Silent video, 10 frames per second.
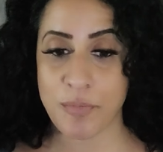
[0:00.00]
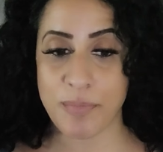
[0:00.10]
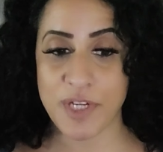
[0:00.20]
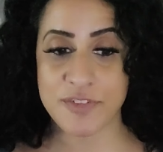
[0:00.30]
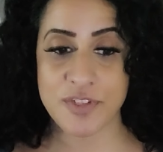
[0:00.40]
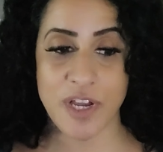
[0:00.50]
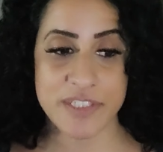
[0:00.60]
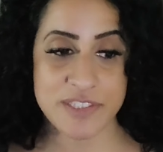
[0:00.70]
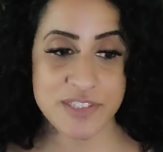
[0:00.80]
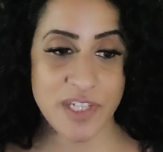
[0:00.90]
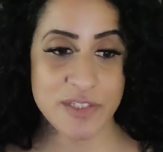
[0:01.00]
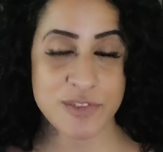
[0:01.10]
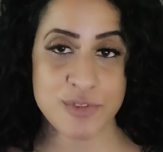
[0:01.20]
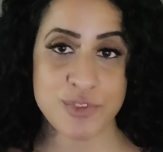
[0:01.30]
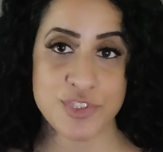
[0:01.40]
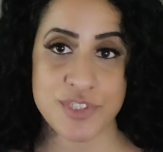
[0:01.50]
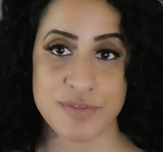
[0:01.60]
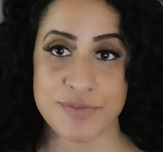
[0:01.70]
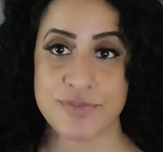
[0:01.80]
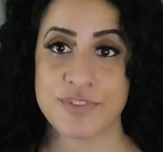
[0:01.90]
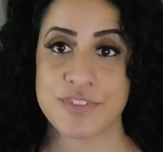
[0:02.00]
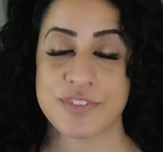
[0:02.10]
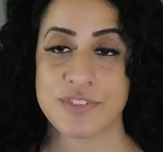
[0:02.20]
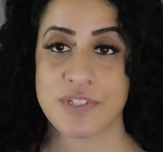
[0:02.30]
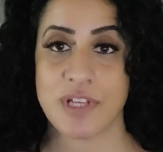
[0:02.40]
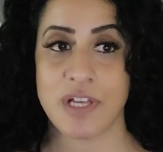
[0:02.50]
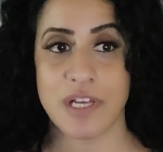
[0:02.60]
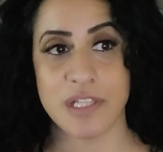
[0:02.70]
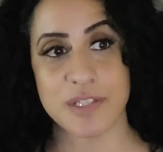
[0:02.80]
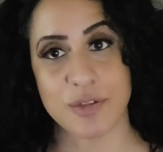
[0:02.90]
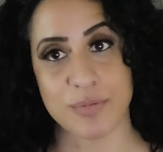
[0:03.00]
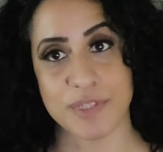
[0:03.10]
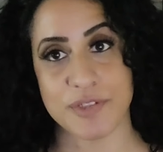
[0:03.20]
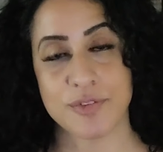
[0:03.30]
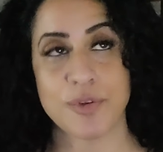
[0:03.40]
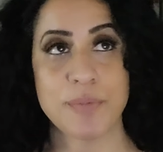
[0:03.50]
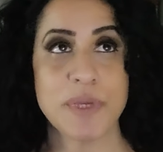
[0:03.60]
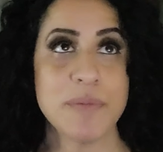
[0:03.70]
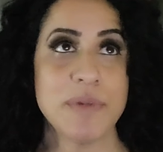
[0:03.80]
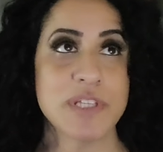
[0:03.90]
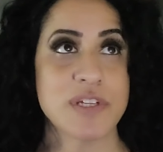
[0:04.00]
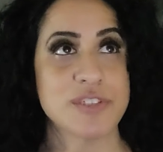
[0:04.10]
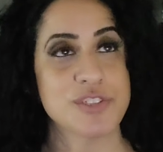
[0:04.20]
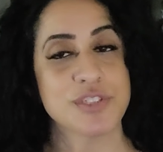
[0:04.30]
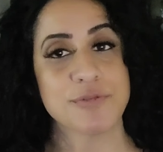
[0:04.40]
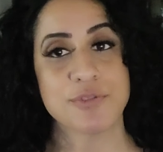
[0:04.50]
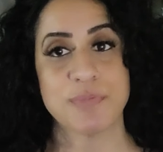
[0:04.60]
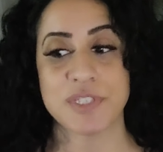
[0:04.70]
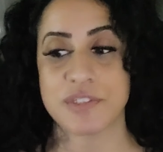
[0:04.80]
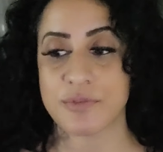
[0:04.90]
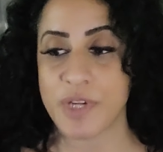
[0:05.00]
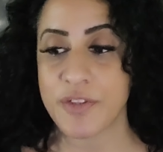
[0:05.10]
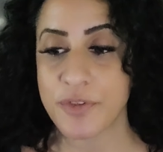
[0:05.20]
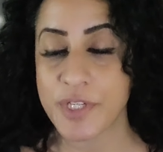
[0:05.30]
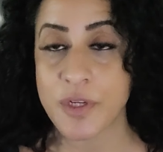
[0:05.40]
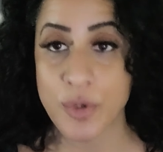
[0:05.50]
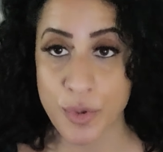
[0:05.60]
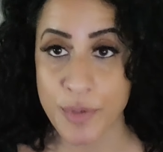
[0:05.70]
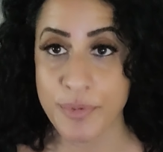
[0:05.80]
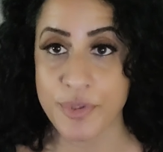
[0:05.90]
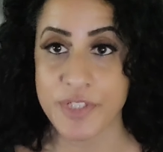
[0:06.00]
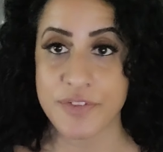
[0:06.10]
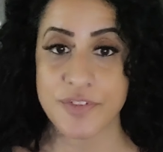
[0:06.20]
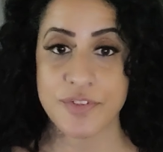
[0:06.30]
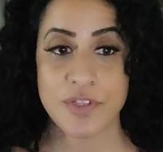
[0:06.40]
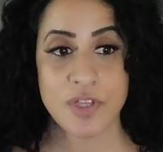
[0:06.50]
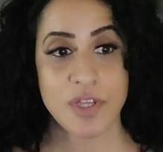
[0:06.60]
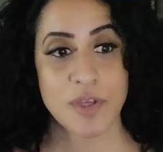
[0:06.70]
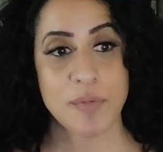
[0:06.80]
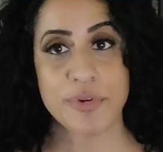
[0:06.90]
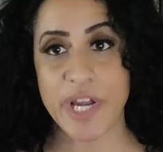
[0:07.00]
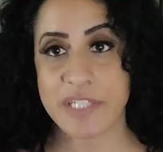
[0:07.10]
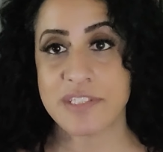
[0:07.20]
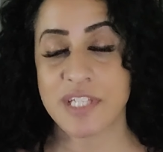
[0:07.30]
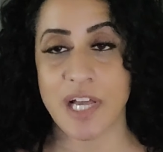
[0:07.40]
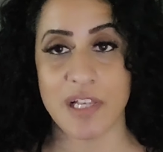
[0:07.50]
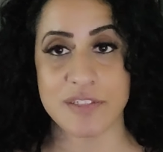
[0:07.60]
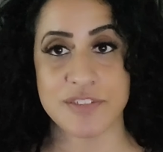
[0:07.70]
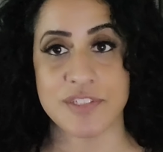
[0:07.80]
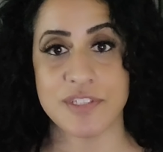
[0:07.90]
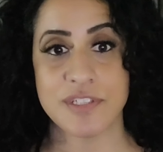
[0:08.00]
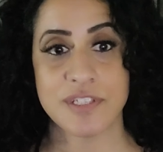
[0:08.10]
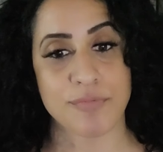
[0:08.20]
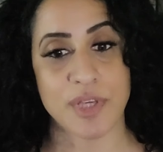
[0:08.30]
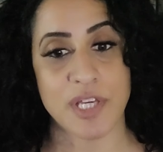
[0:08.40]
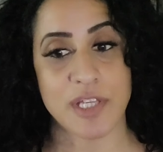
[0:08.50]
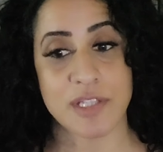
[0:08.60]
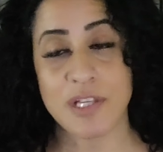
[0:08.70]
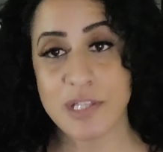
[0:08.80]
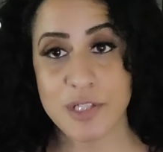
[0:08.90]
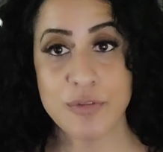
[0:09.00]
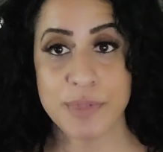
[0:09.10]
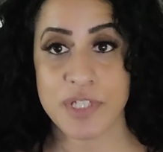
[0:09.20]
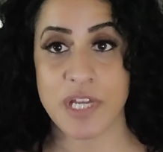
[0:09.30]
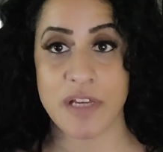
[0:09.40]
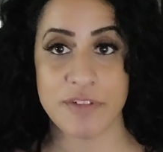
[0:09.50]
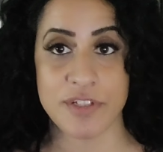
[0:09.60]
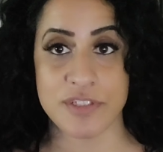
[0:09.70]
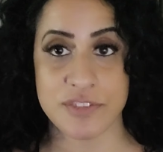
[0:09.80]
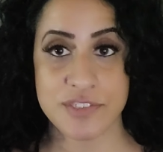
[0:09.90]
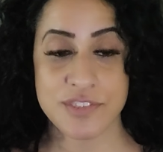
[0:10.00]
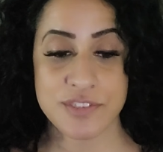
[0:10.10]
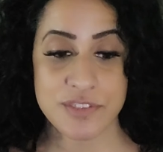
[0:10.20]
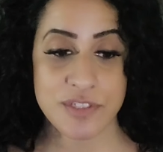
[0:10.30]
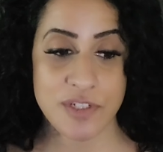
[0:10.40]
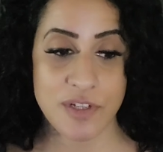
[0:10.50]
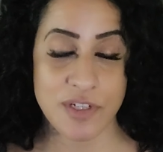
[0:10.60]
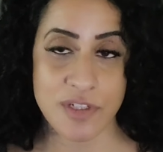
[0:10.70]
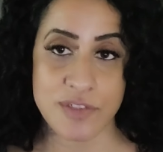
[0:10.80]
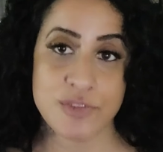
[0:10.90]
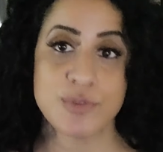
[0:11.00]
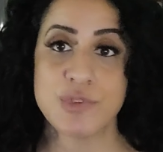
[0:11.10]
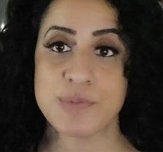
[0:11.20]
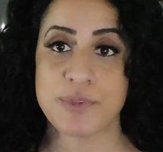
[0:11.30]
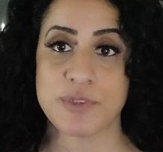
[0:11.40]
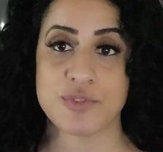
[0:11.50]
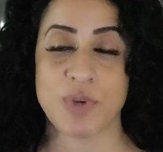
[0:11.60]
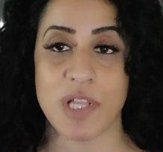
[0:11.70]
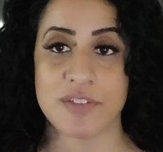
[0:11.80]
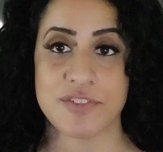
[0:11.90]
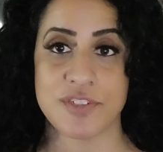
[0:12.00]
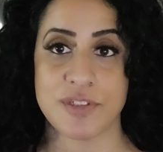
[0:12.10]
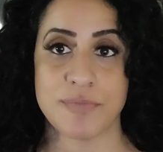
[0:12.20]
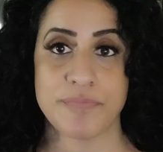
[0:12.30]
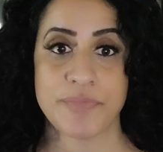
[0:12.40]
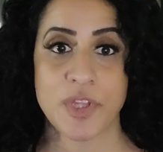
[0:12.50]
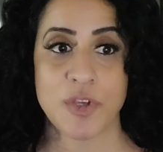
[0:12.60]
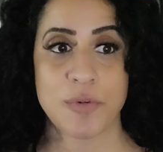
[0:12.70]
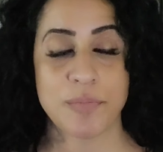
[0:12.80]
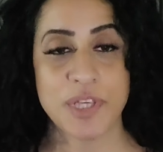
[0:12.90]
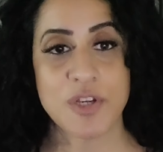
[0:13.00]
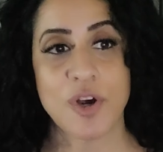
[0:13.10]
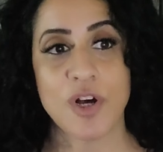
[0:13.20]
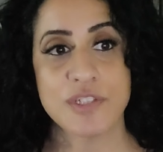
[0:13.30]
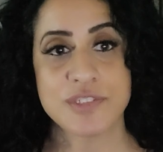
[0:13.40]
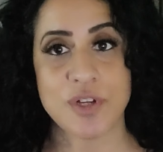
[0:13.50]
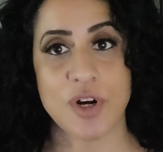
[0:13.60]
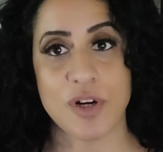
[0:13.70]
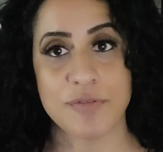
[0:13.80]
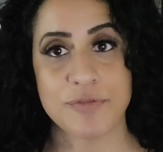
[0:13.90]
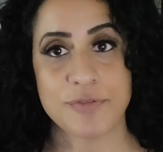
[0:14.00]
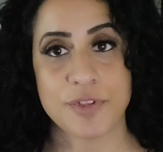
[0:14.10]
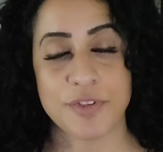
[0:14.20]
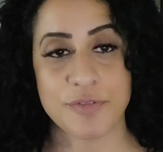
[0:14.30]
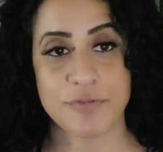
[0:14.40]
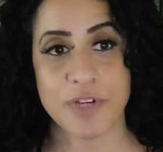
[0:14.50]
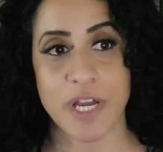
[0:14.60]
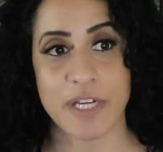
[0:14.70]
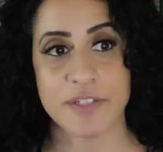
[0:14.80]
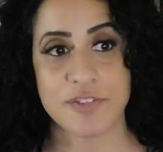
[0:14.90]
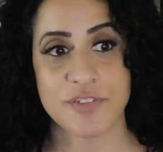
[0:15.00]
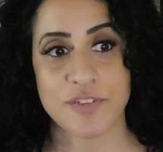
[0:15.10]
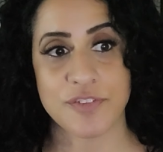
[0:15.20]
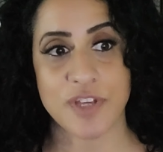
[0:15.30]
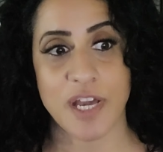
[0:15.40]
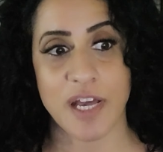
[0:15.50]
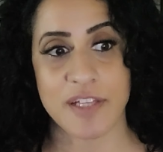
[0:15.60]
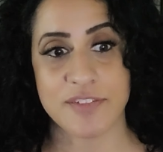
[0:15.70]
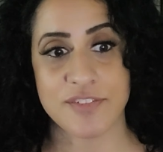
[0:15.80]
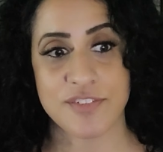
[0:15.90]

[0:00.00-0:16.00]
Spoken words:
But I decided to shift a little bit, or maybe not shift, but rather incorporate practicality and a little bit of evidence to spirituality, because of the fact that